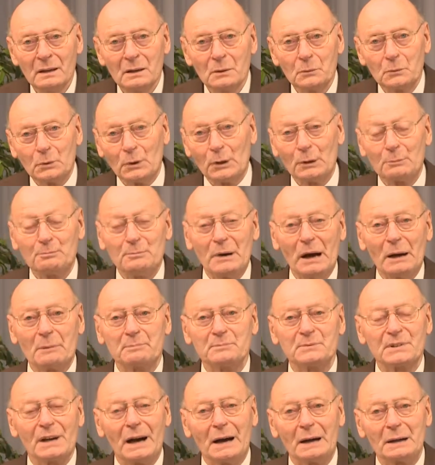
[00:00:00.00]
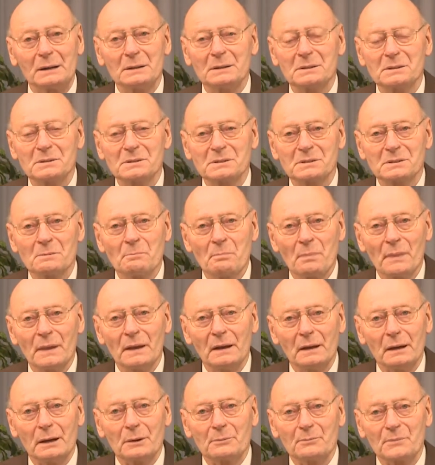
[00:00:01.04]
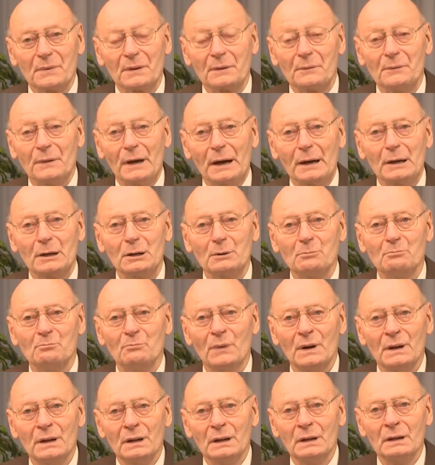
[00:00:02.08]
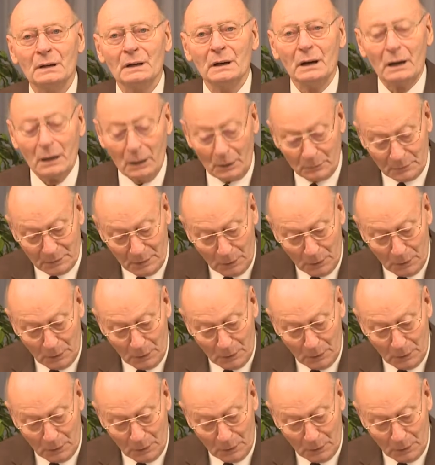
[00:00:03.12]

were baptized in the name of